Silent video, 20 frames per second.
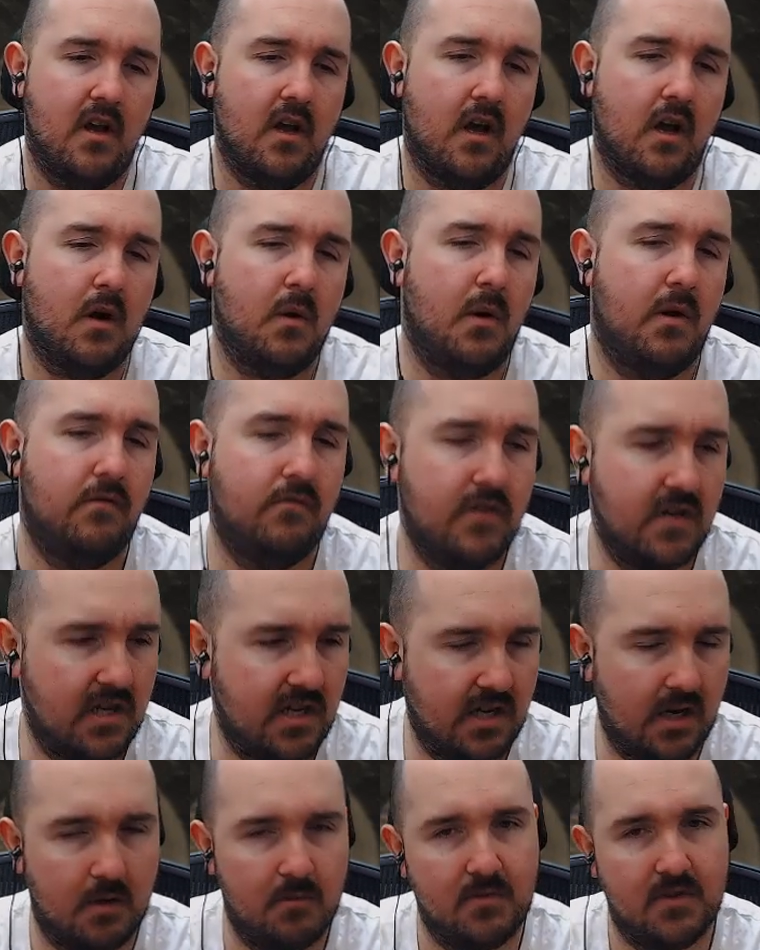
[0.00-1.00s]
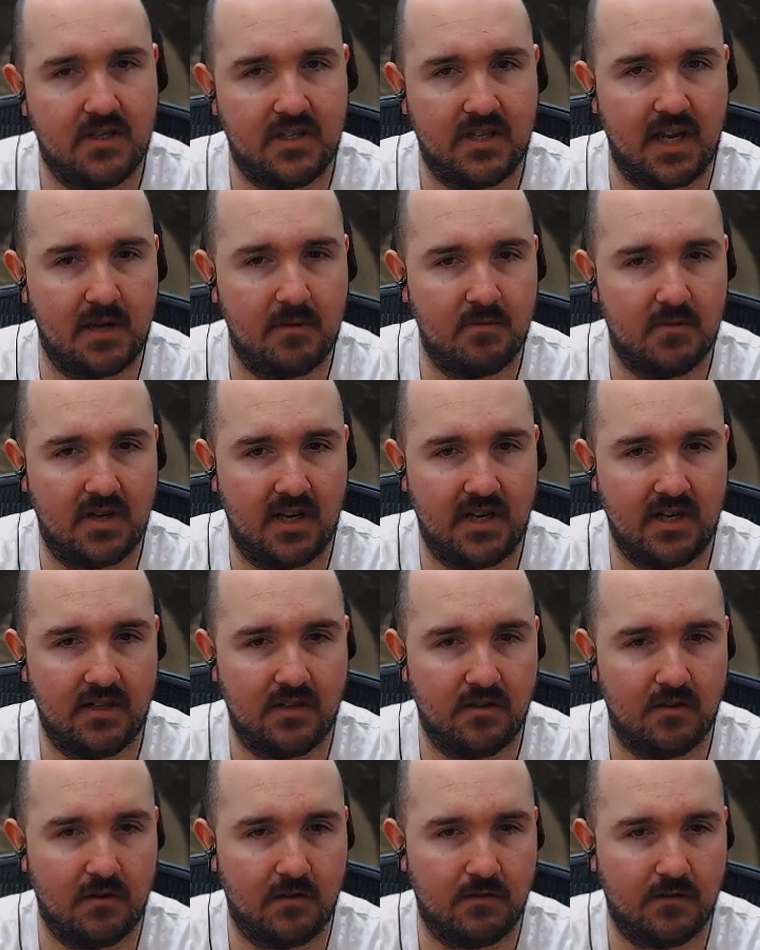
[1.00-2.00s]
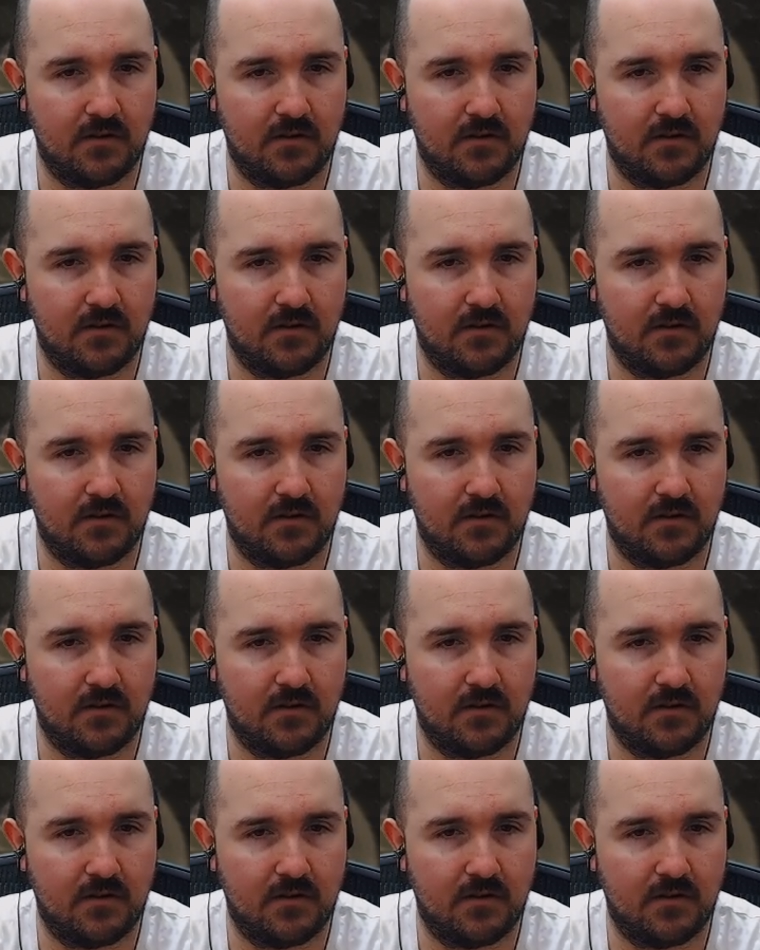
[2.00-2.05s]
Oh, I really hope this game takes off,